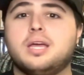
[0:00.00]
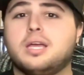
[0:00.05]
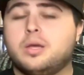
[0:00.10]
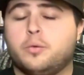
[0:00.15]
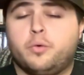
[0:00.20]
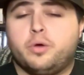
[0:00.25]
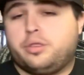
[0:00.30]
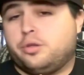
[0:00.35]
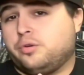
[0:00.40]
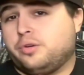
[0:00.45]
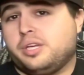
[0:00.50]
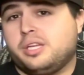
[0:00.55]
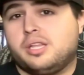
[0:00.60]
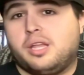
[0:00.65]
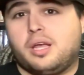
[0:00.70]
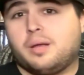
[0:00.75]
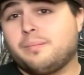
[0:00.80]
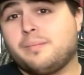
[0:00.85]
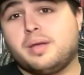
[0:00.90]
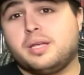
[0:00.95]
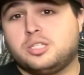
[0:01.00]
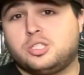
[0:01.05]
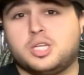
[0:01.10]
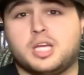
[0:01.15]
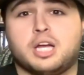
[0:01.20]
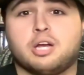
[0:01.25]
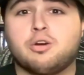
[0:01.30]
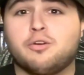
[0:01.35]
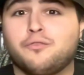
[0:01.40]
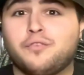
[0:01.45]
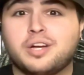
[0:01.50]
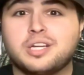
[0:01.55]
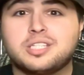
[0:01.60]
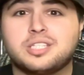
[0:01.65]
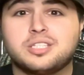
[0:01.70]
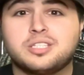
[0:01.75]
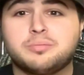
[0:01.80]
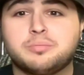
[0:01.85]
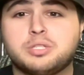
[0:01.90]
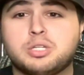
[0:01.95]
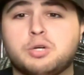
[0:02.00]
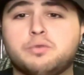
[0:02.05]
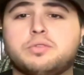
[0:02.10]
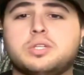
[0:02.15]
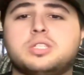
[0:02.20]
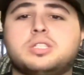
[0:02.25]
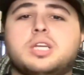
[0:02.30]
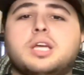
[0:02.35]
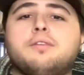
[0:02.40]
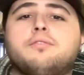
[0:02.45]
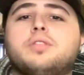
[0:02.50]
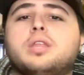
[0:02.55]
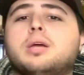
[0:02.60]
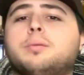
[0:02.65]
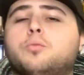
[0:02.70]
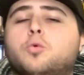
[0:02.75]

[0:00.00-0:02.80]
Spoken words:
whether he, like, sacrifices himself to save them,